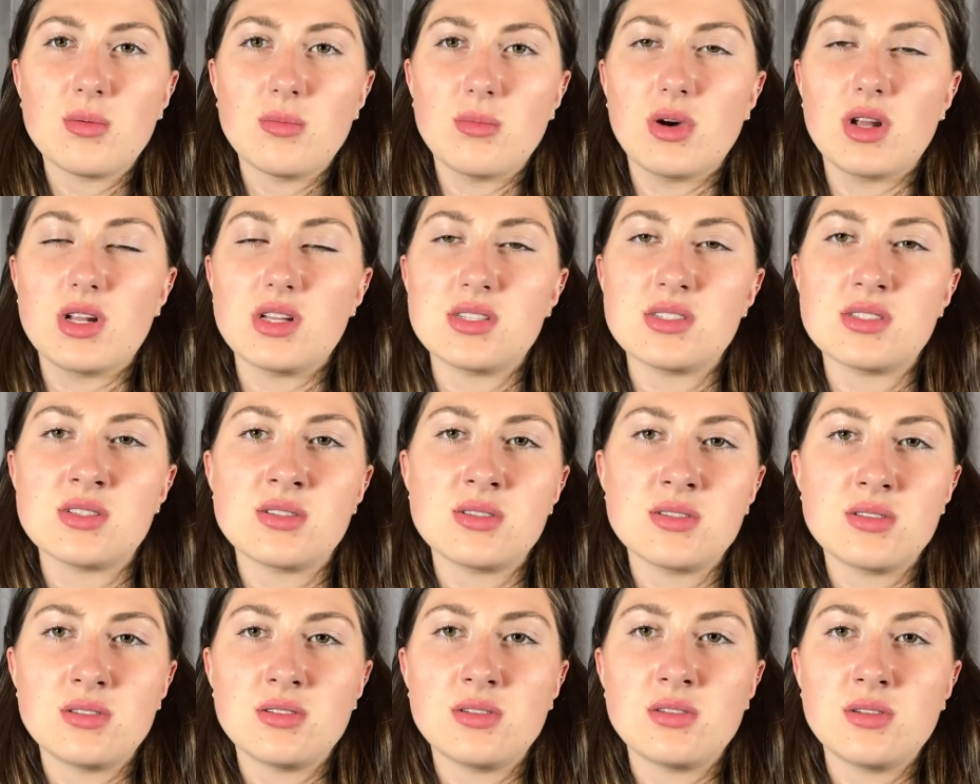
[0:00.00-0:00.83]
but
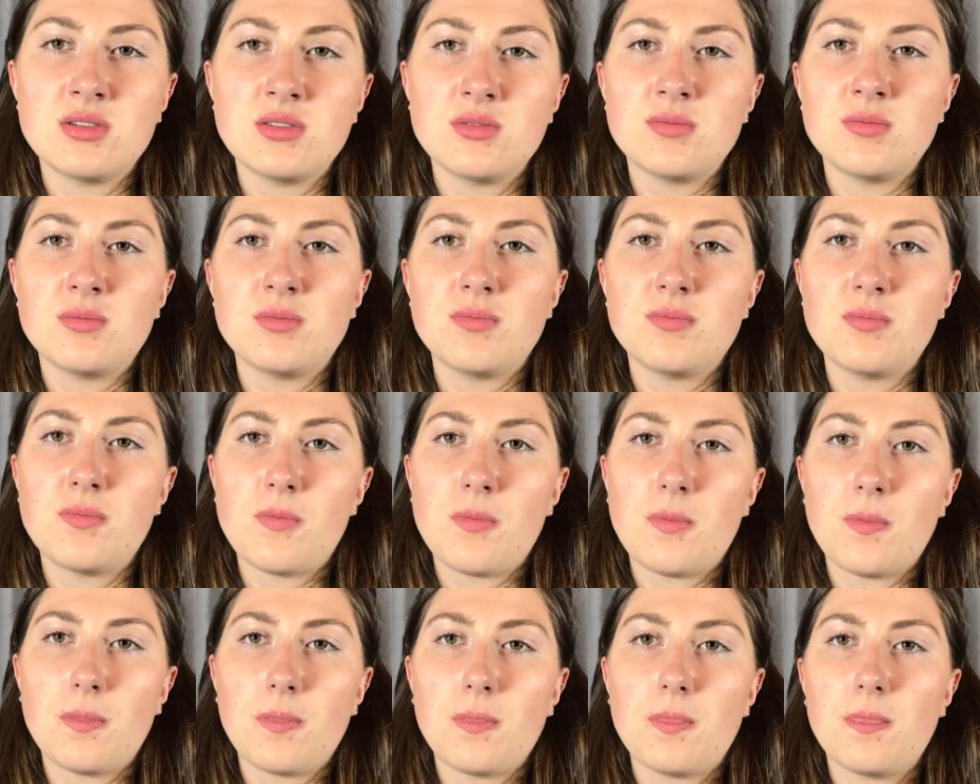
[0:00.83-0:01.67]
it's
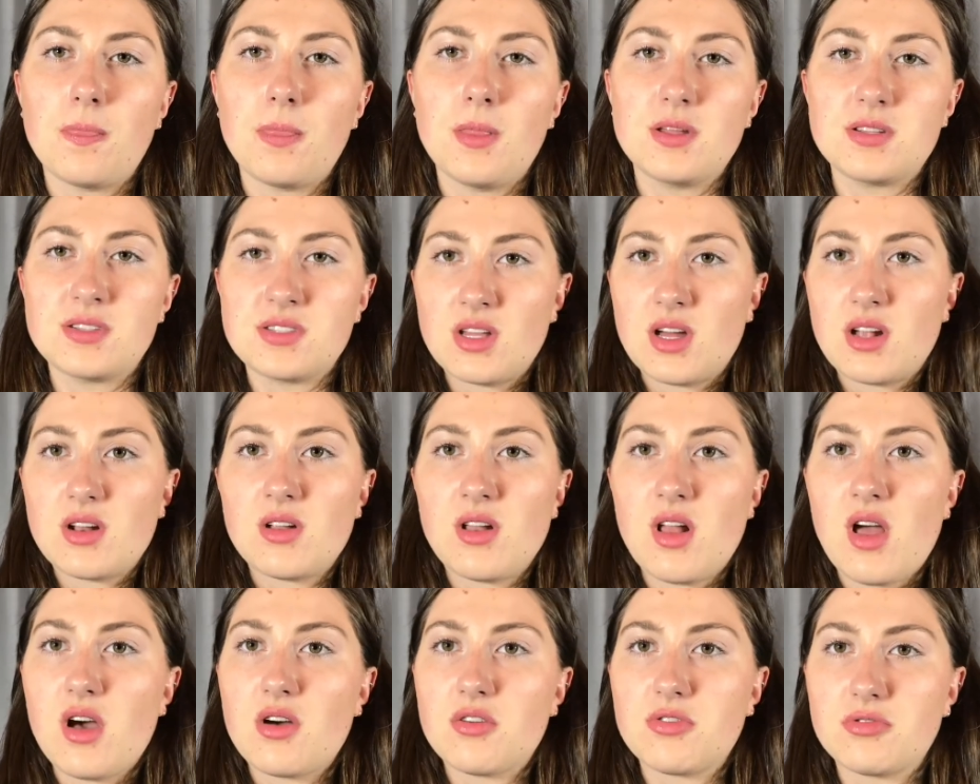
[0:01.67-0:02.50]
not
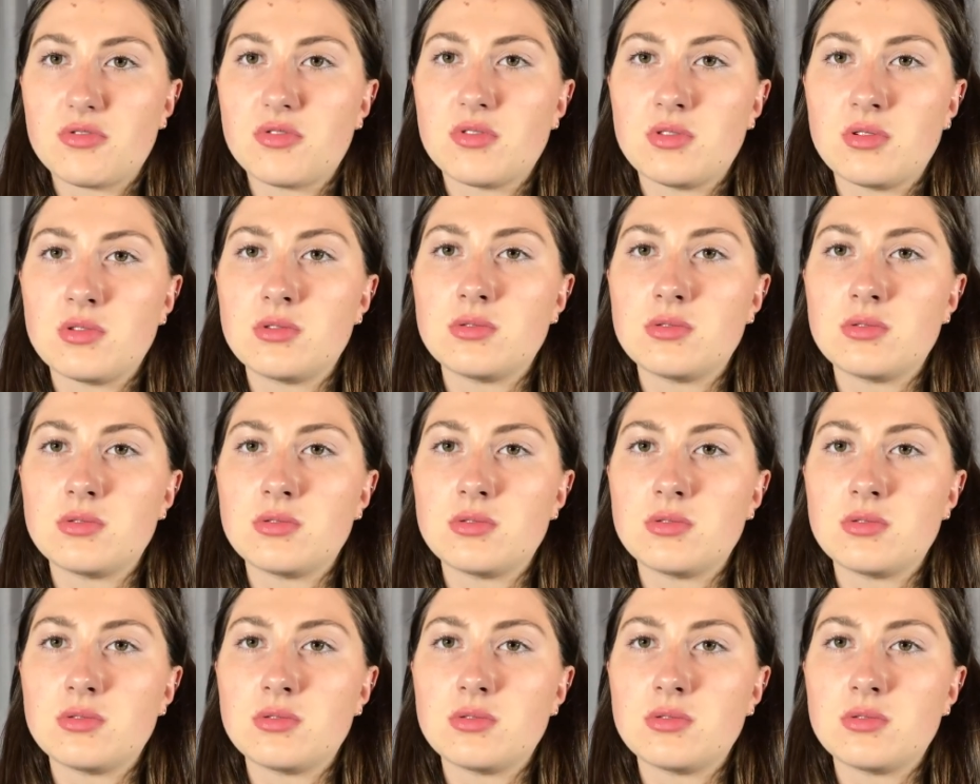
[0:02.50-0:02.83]
enough.